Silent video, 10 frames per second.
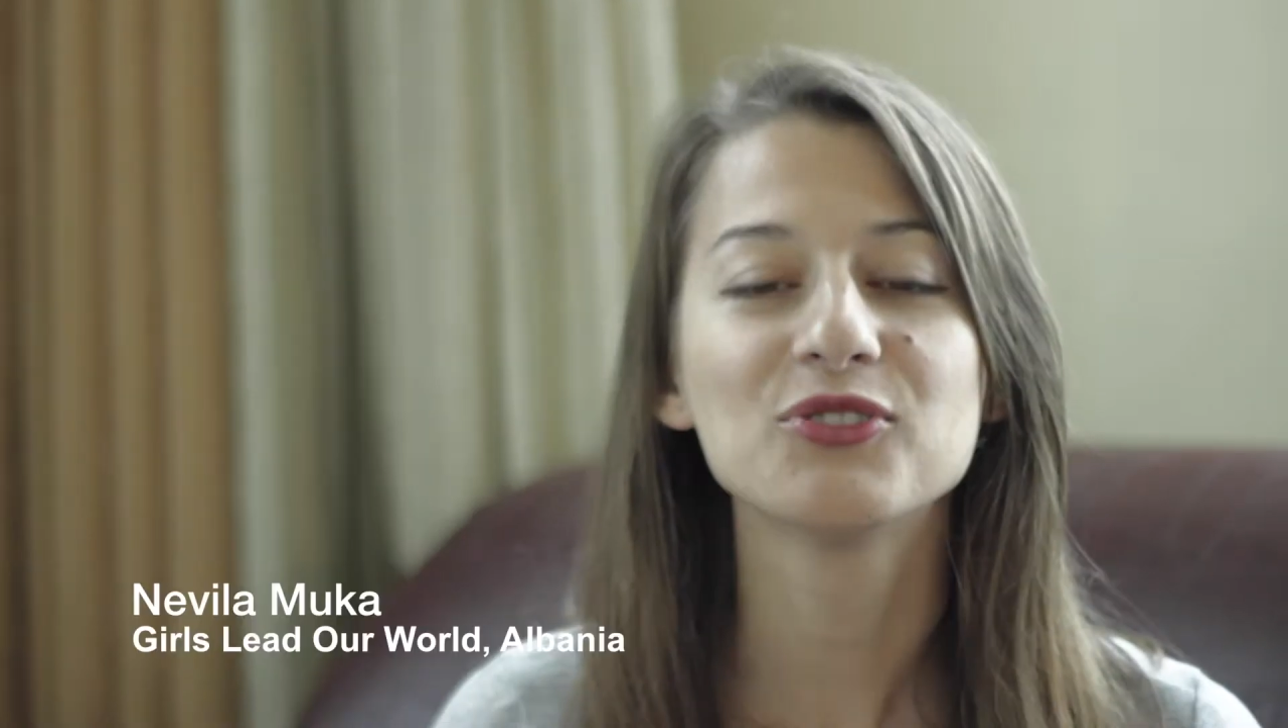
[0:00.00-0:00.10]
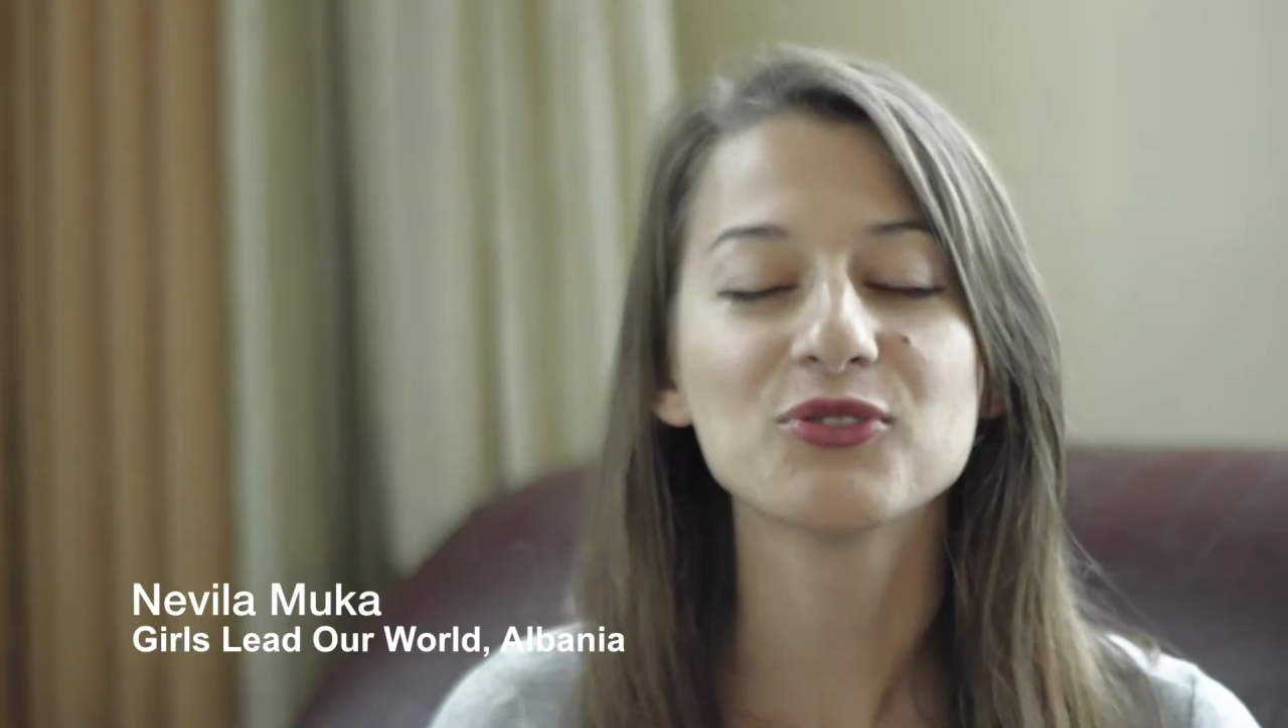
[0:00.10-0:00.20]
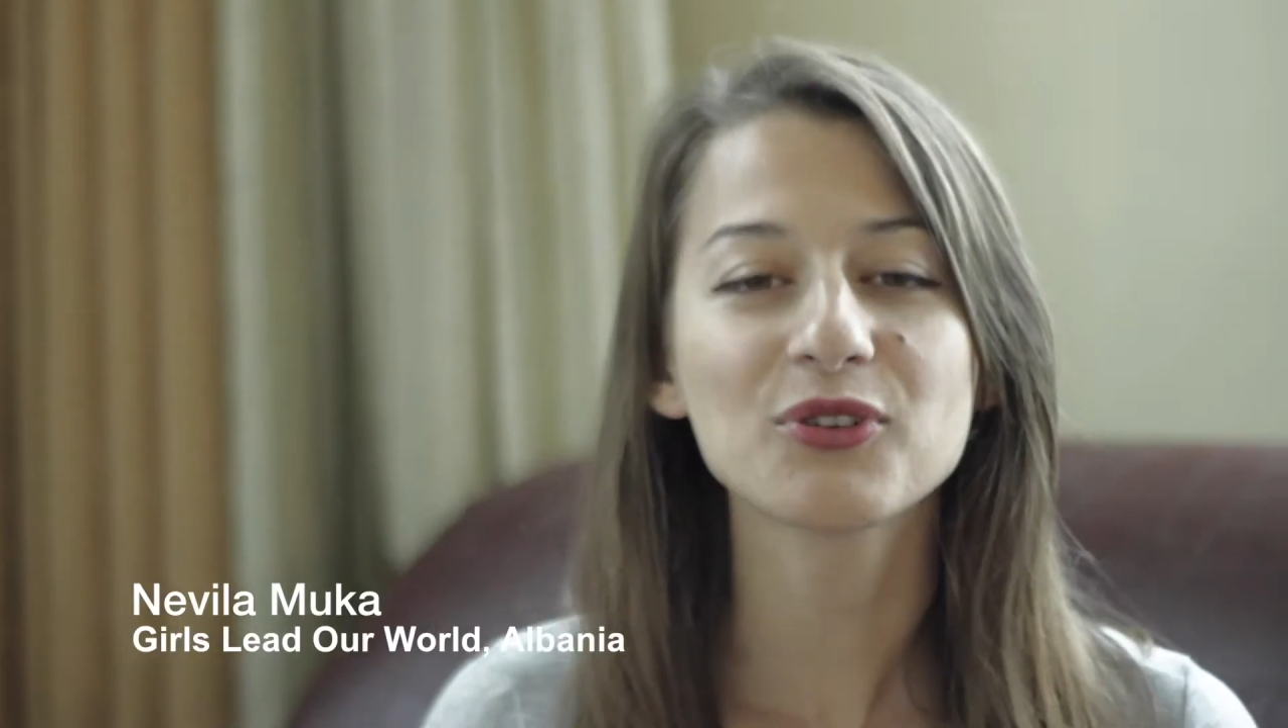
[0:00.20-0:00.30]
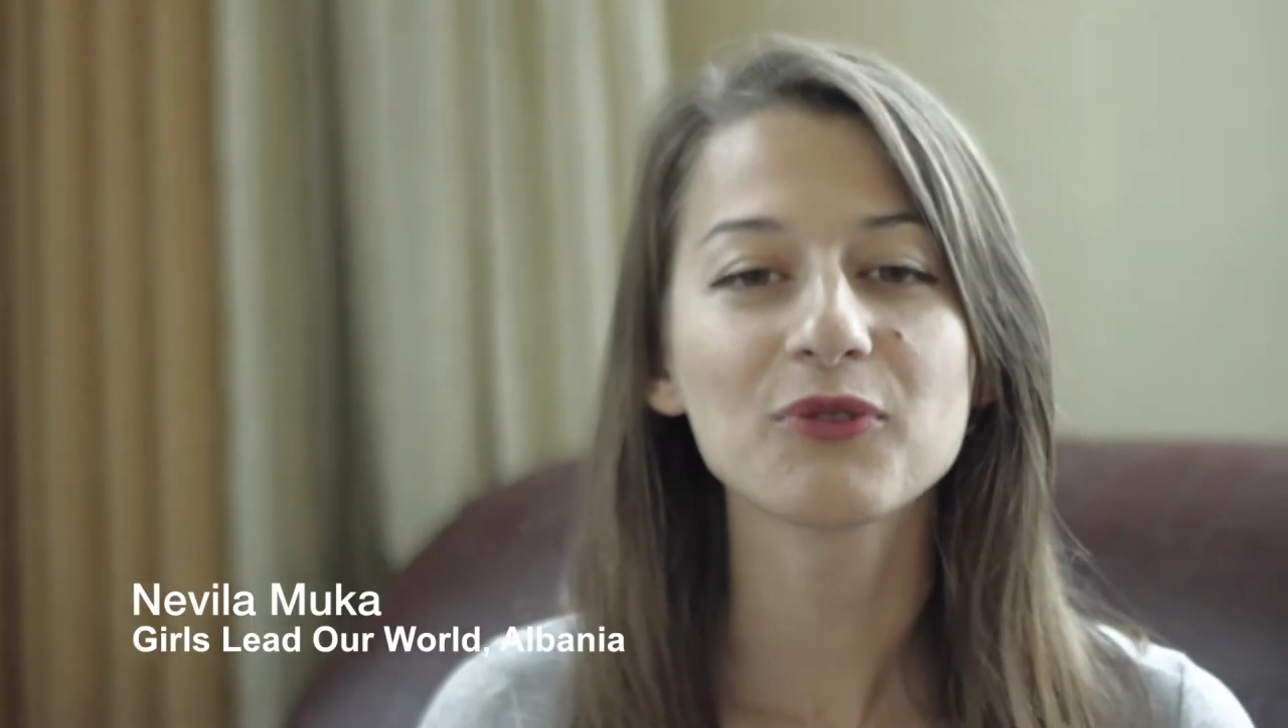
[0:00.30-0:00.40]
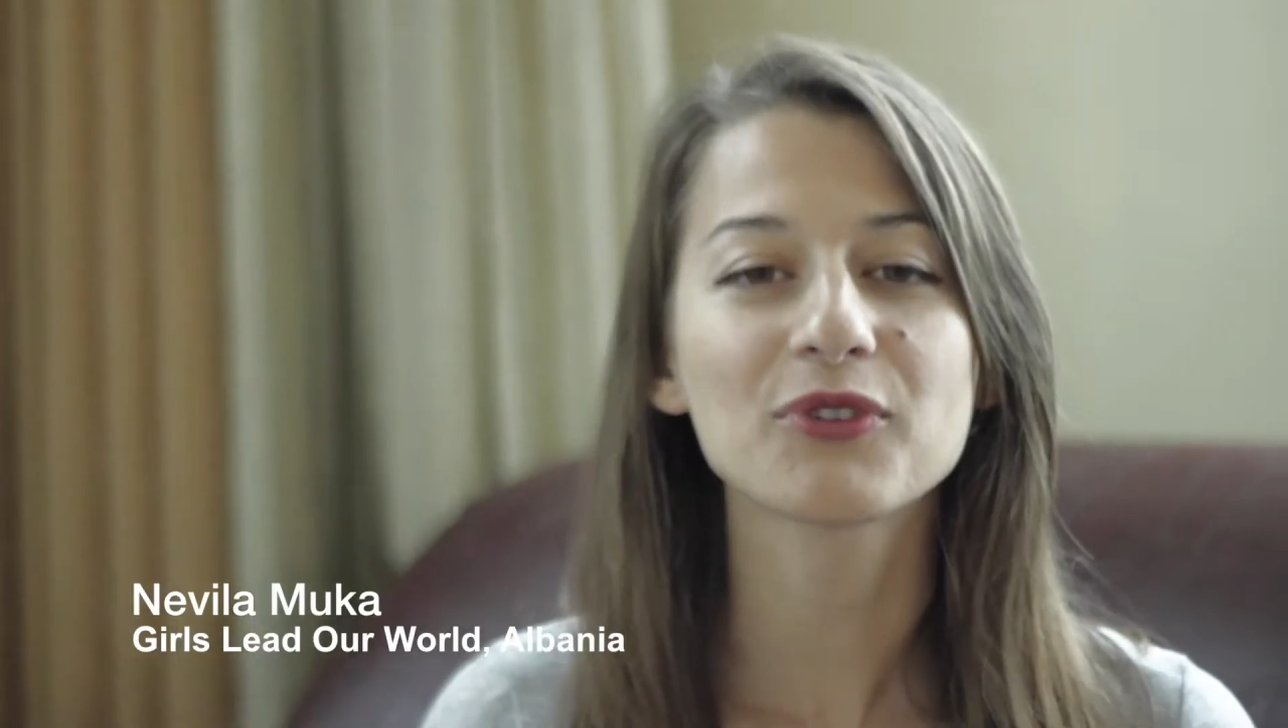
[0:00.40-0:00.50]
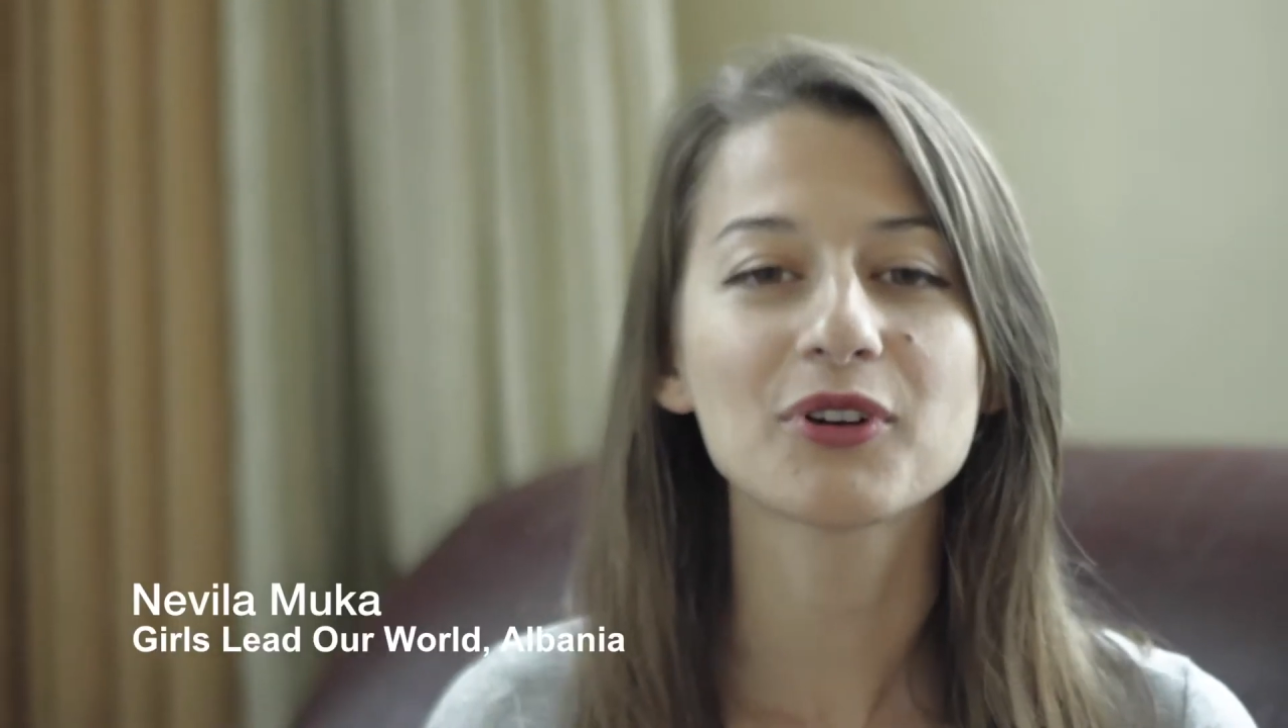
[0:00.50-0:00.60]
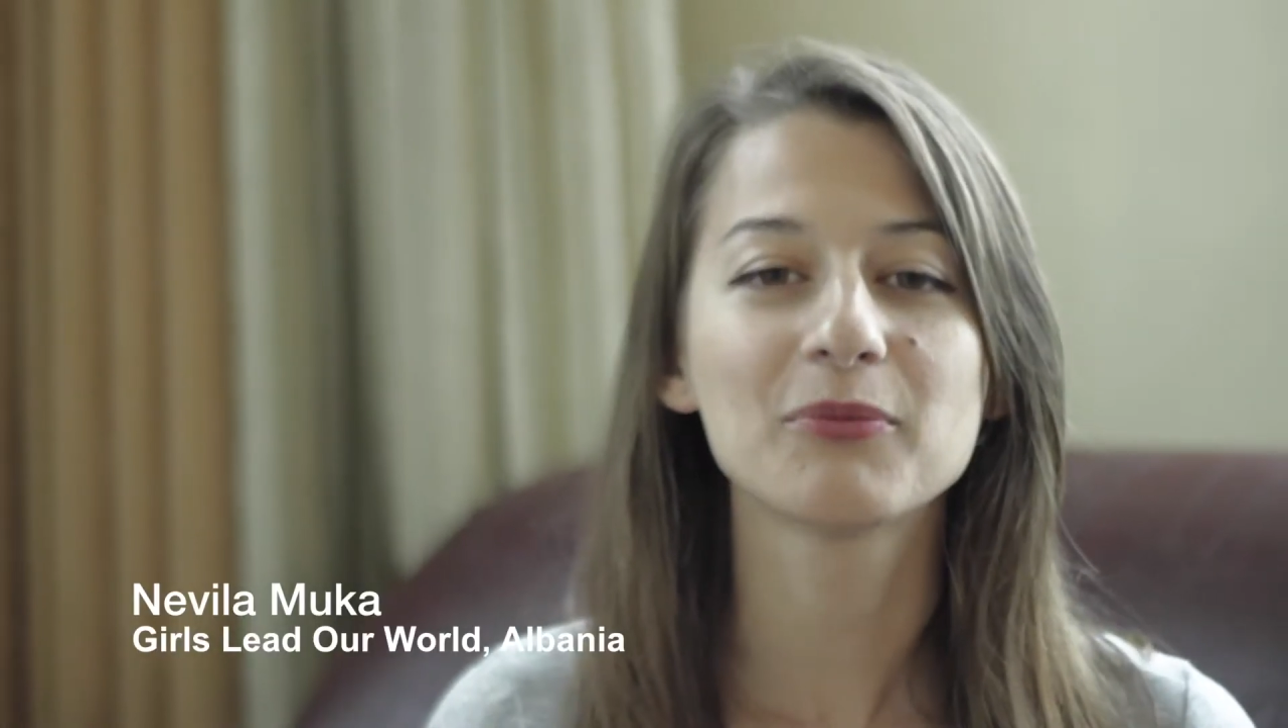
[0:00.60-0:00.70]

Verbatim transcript: Europe for